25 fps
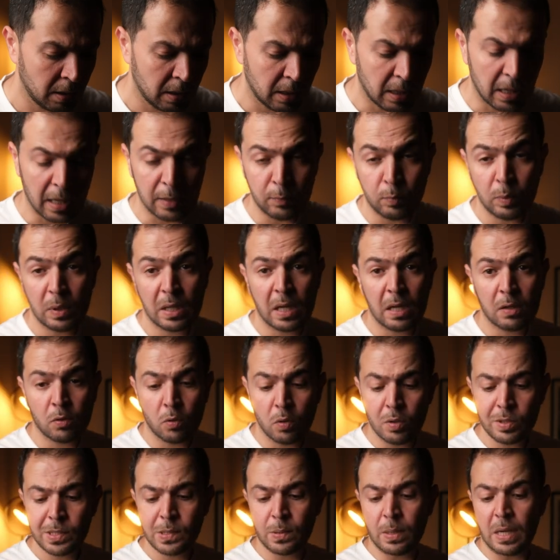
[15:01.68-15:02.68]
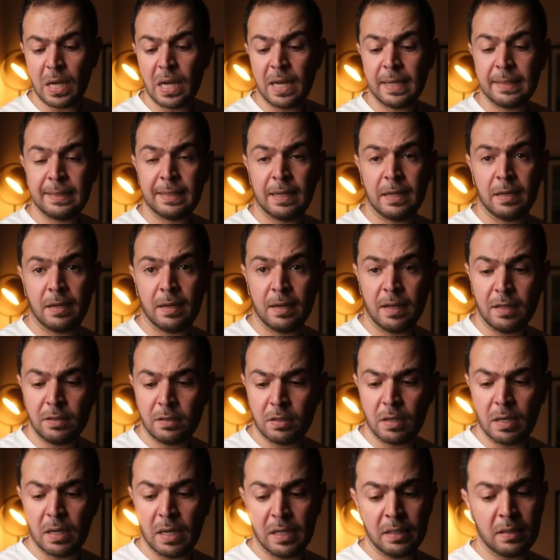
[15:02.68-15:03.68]
And we can also add another
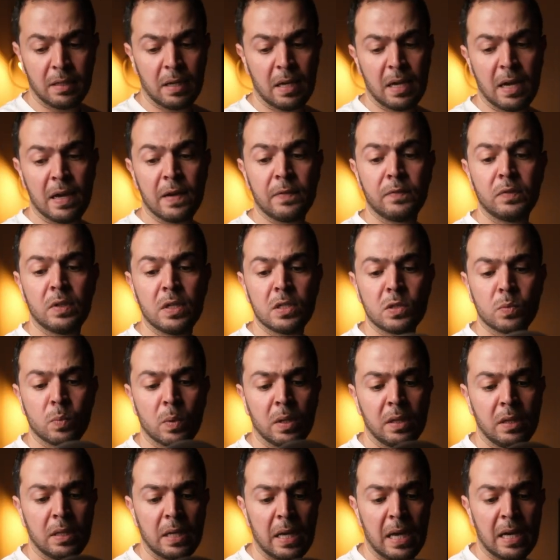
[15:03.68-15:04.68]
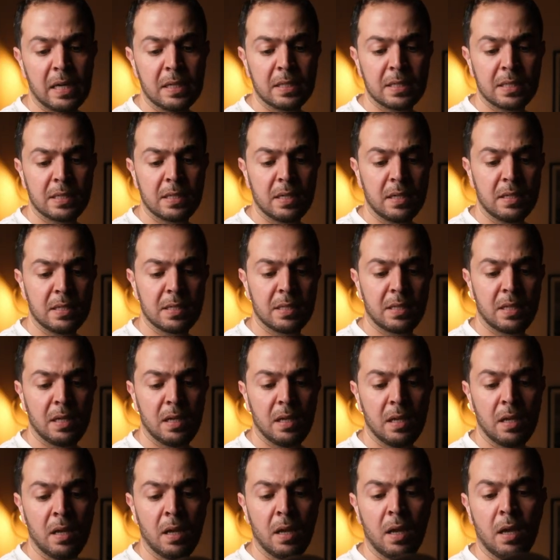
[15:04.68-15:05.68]
light. I have this one, the
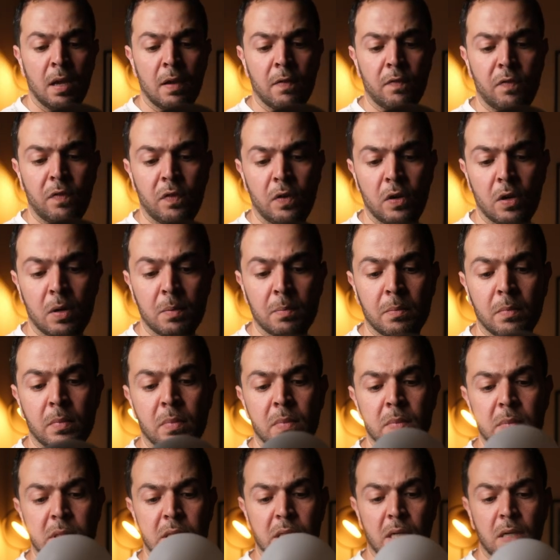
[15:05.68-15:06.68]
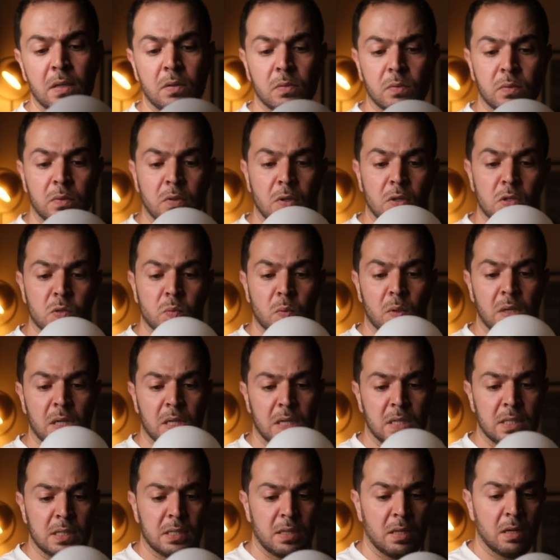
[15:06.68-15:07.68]
X60 from Zhiyun. This one
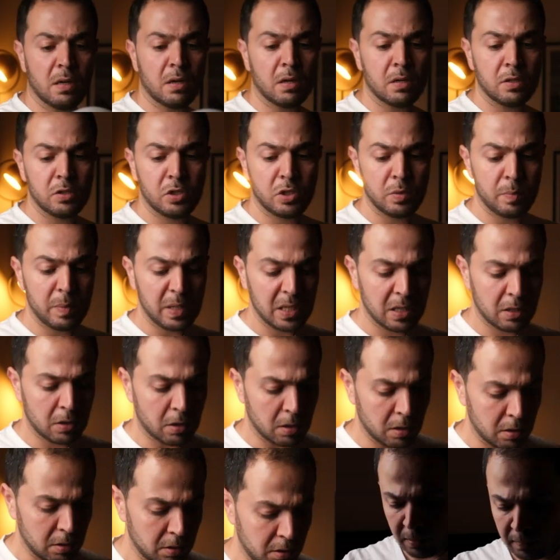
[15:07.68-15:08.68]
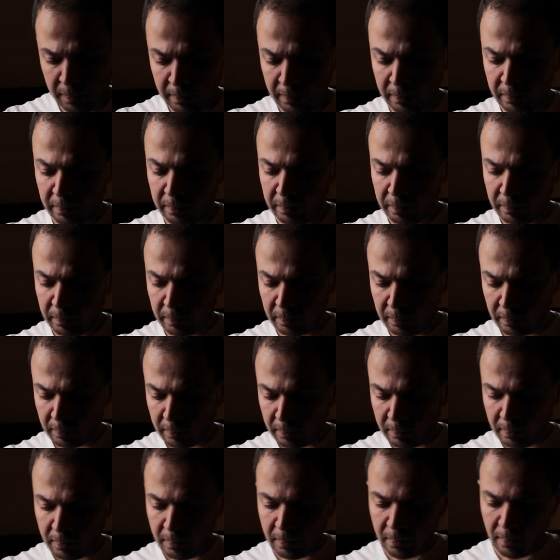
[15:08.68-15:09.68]
is the RGB color.
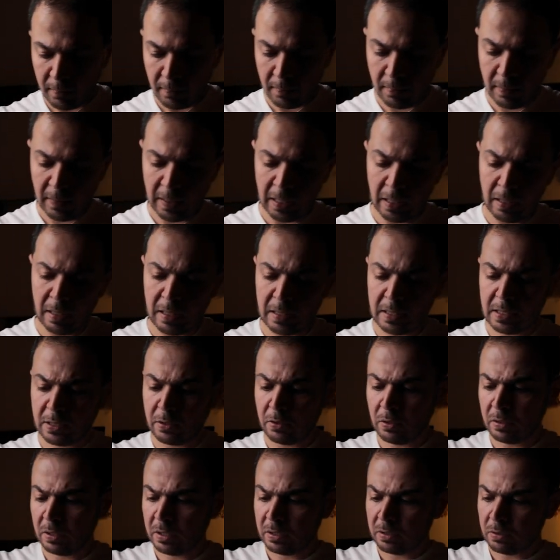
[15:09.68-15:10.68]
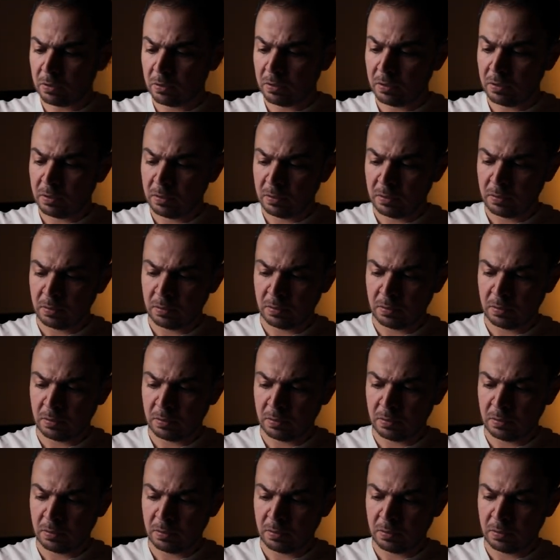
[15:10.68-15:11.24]
Let's turn it on.